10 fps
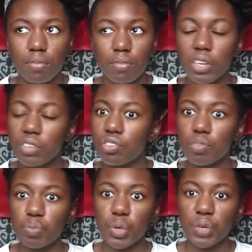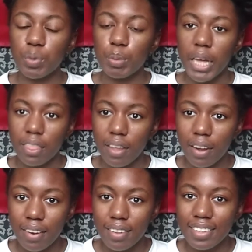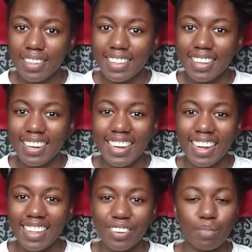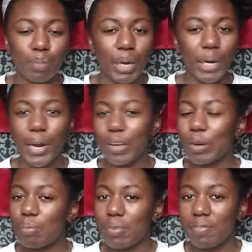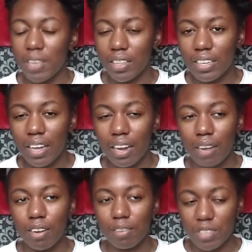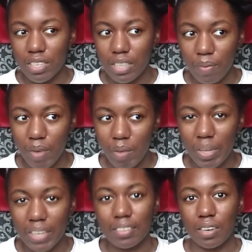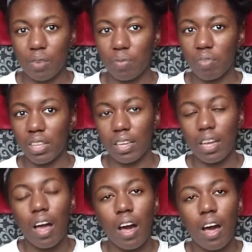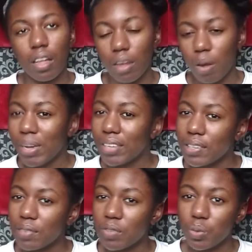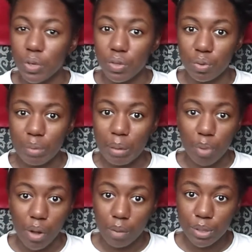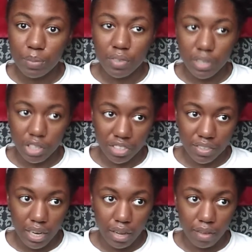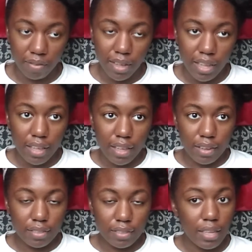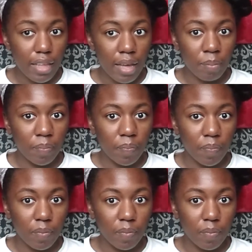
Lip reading: just more for me out there. There's better I could be feeling, and I'm not feeling that way because I don't really allow myself to work through my problems. I just kind of see them,